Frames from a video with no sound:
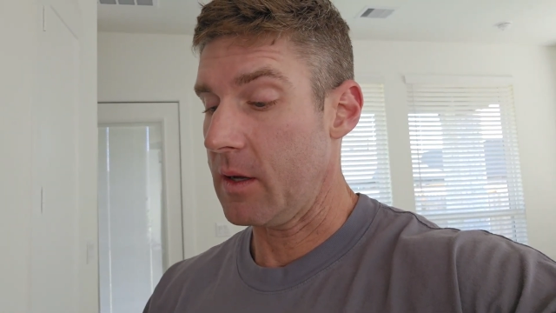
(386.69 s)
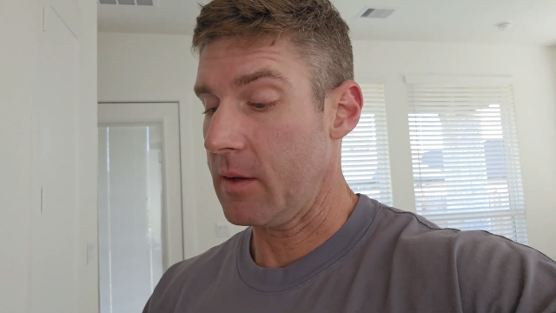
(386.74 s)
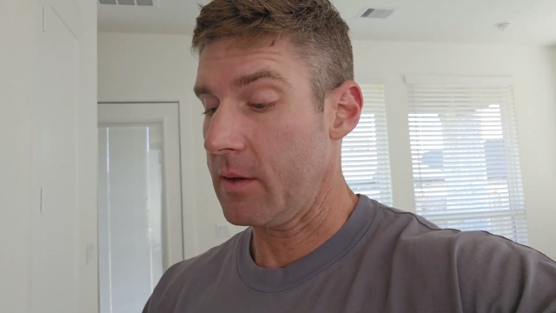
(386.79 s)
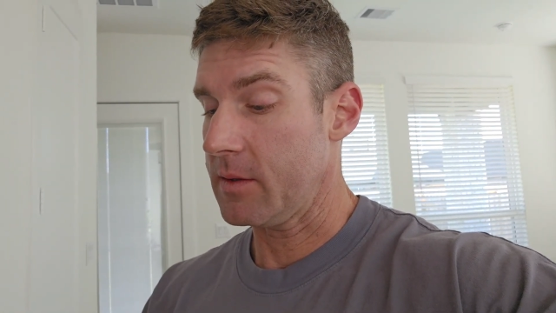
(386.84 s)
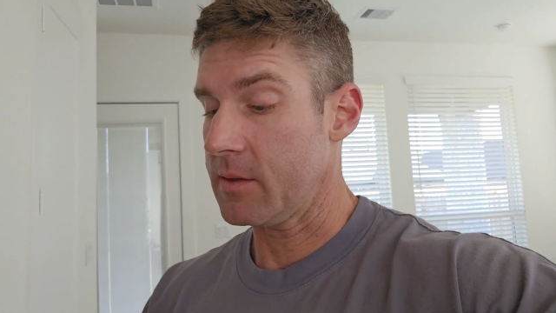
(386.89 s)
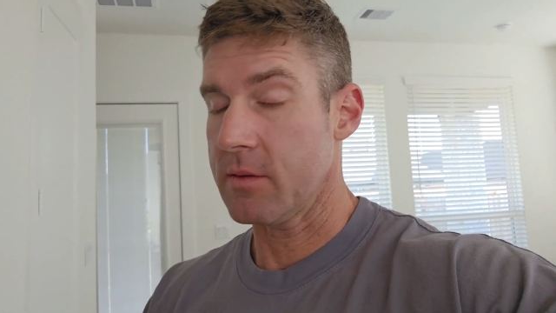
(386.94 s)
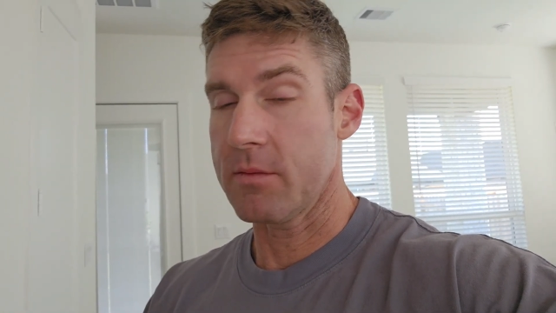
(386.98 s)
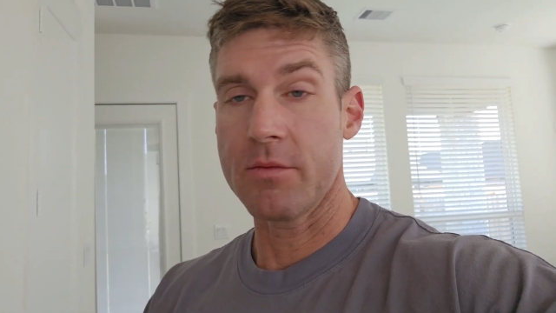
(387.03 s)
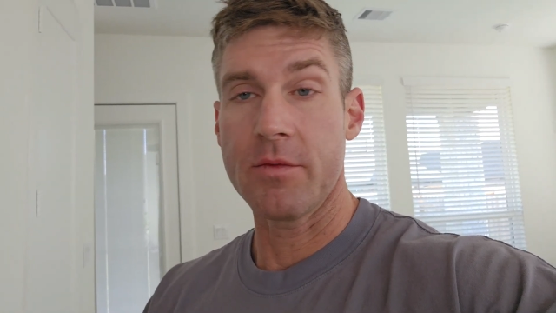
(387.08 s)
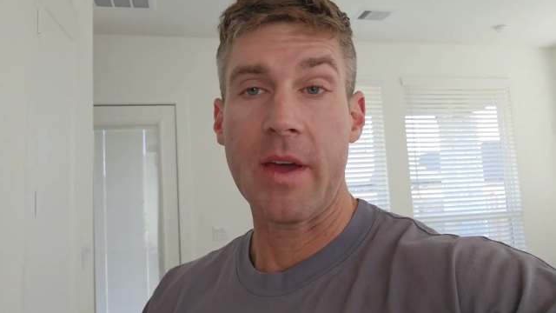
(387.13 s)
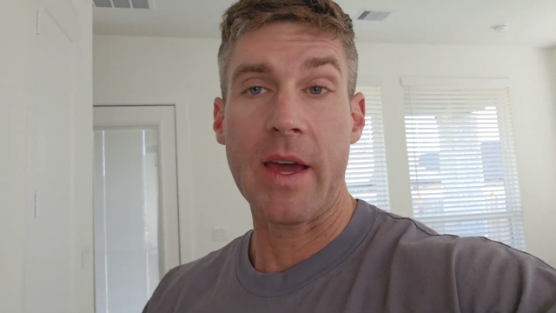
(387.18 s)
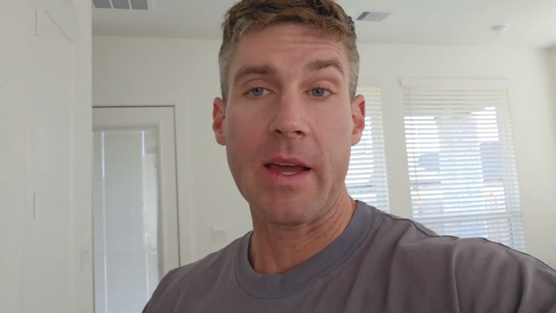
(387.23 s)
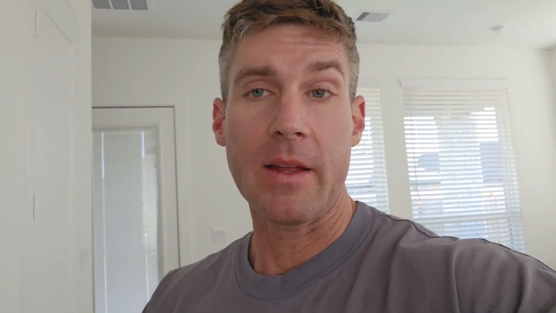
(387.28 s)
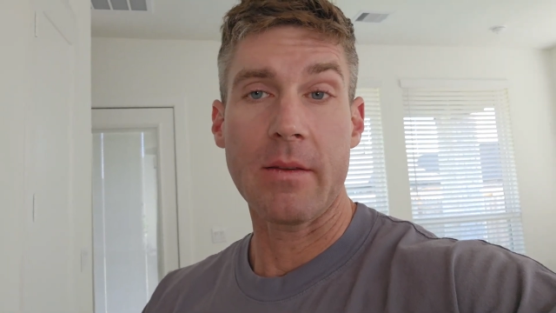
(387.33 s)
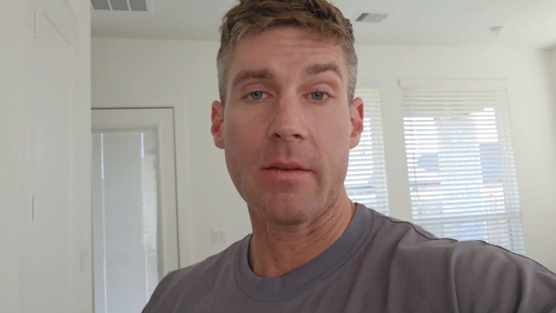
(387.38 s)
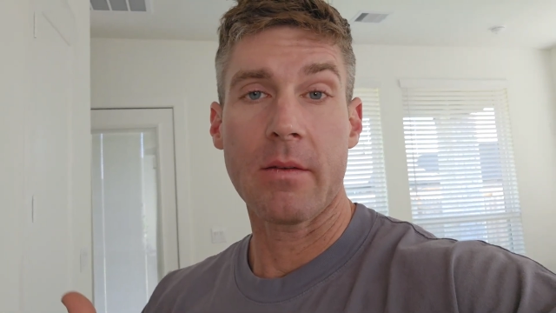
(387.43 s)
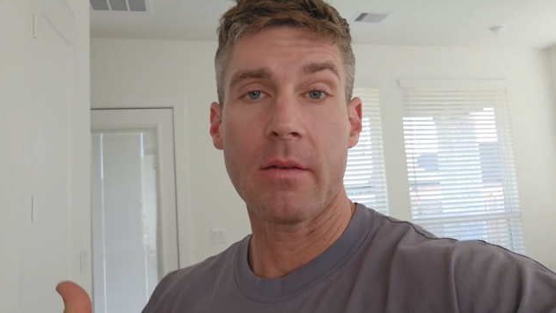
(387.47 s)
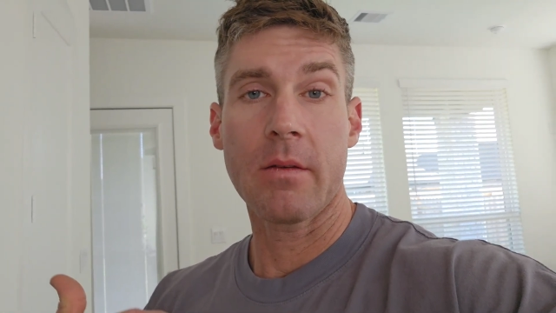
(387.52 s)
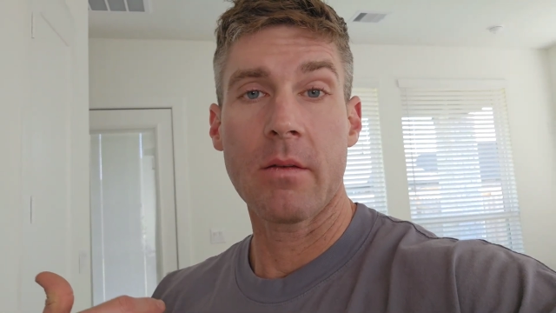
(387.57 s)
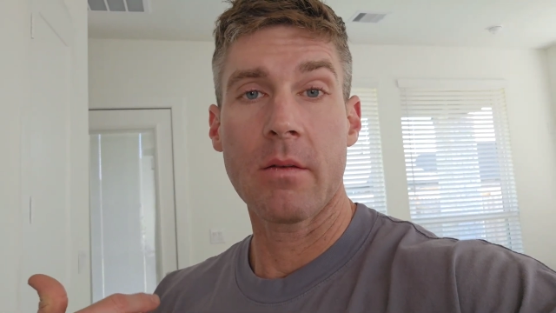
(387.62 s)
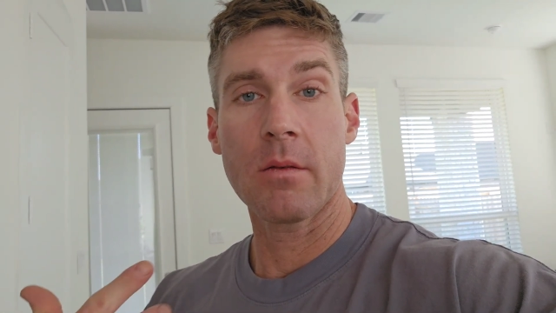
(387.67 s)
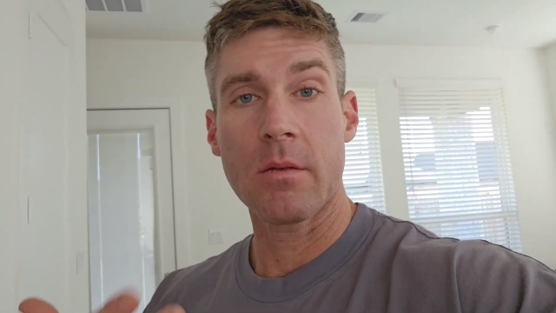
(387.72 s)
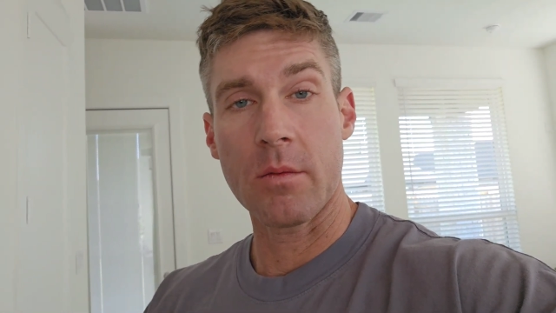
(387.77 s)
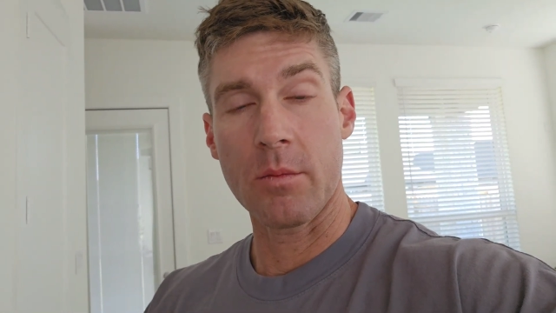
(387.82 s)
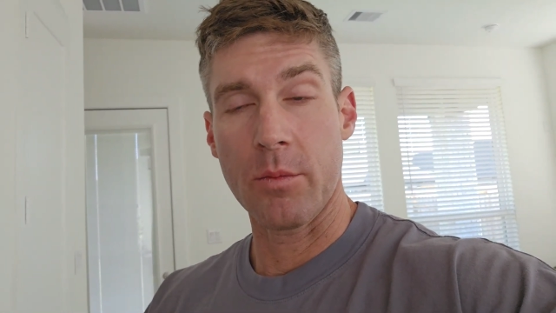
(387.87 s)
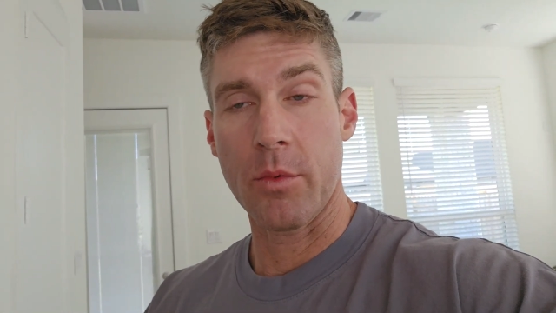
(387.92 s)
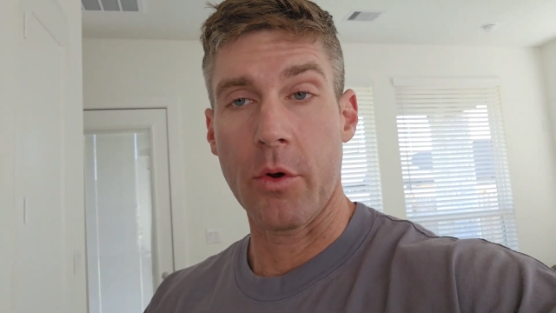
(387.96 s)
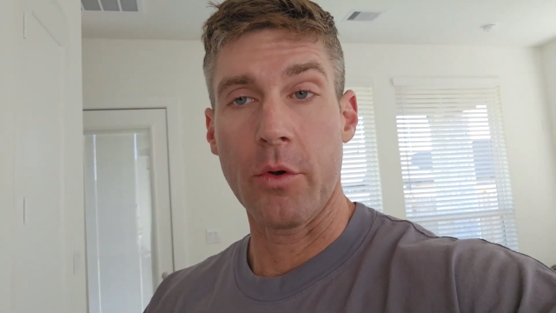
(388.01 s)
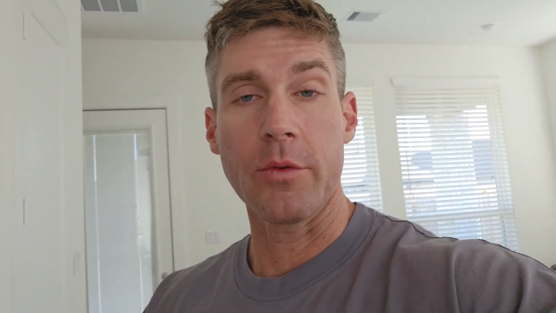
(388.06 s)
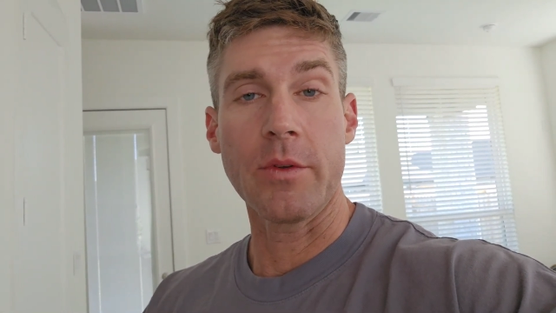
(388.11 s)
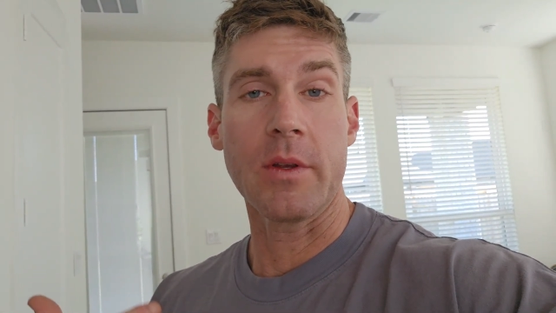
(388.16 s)
some fats, some
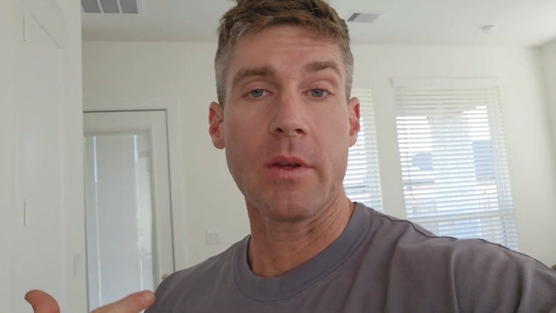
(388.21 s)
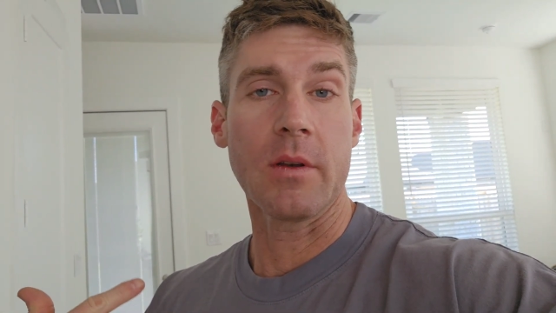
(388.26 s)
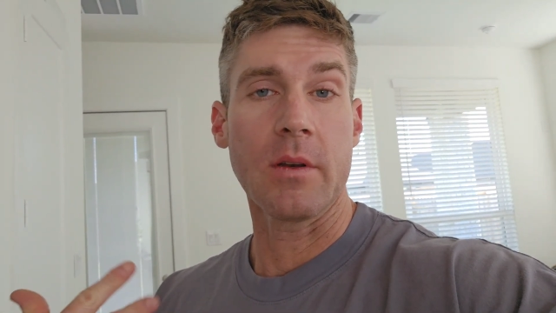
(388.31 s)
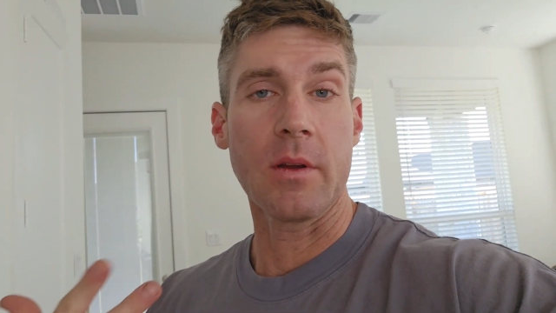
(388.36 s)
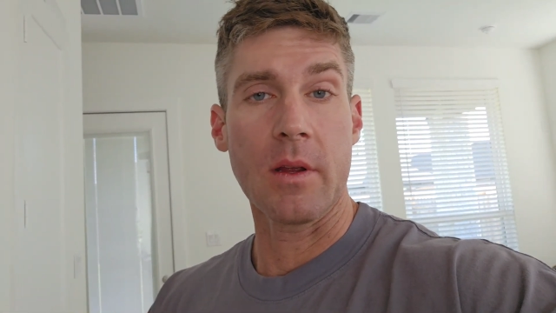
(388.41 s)
protein,